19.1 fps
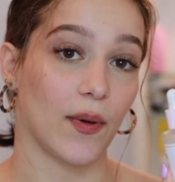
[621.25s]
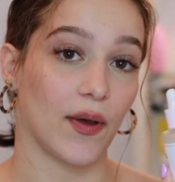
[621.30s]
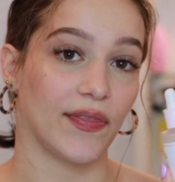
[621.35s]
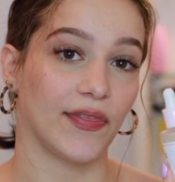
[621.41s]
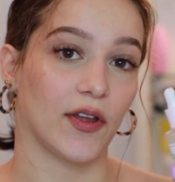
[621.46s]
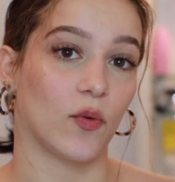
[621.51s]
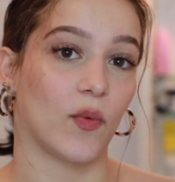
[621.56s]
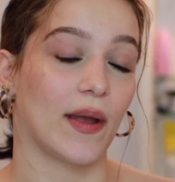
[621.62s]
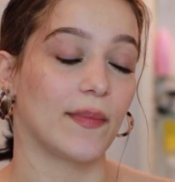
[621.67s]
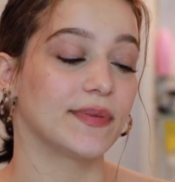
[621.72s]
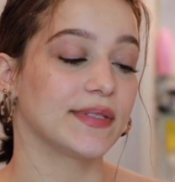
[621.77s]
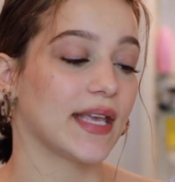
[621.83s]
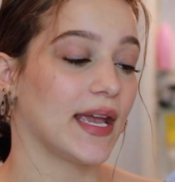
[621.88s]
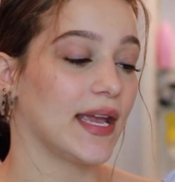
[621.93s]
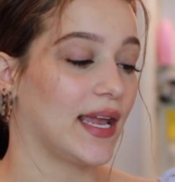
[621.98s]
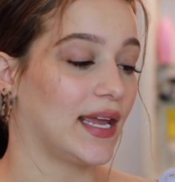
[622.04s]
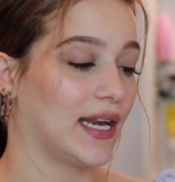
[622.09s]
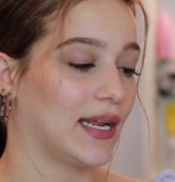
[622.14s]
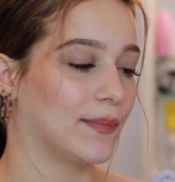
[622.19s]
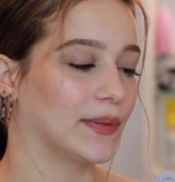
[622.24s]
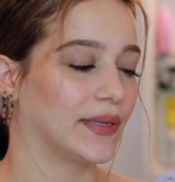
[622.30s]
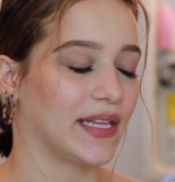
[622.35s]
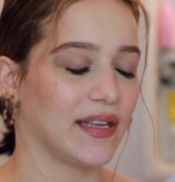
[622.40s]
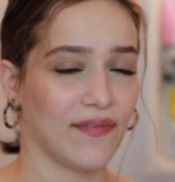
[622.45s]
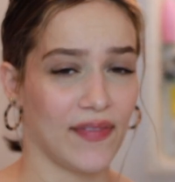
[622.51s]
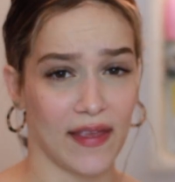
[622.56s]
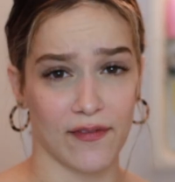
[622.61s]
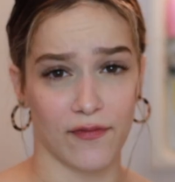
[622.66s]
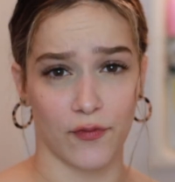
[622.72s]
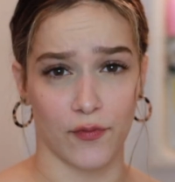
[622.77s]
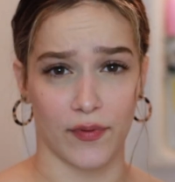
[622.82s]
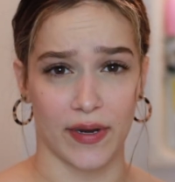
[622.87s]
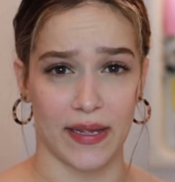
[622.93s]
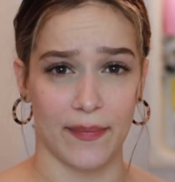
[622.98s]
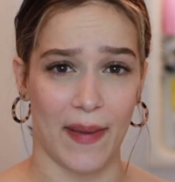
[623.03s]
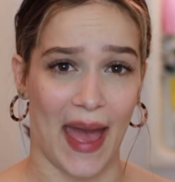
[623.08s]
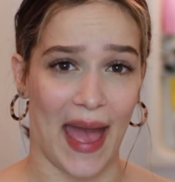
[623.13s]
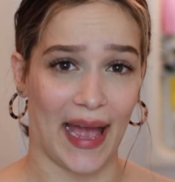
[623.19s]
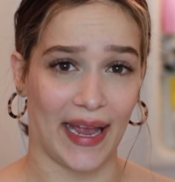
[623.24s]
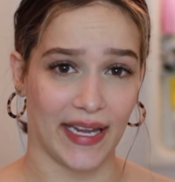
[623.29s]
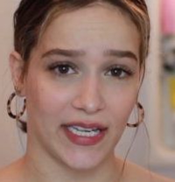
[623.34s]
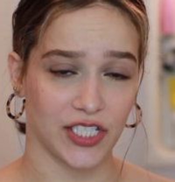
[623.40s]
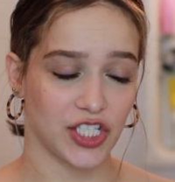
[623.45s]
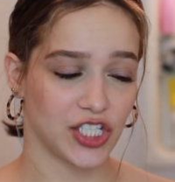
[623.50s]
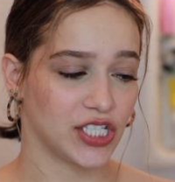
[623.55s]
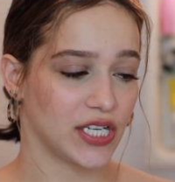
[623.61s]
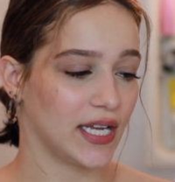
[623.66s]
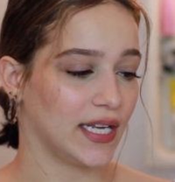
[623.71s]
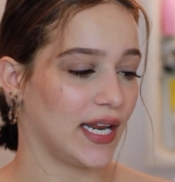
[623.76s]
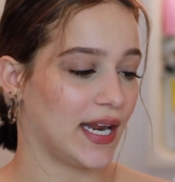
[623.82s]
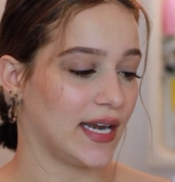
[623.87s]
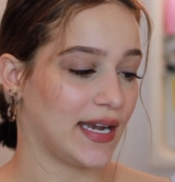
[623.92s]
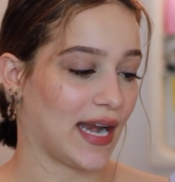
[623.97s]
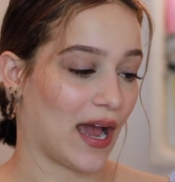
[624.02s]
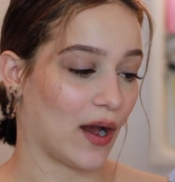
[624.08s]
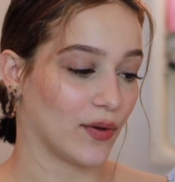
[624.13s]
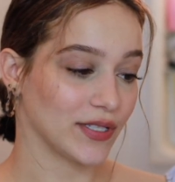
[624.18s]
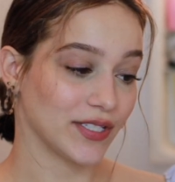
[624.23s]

on their website and I believe they've repackaged it and now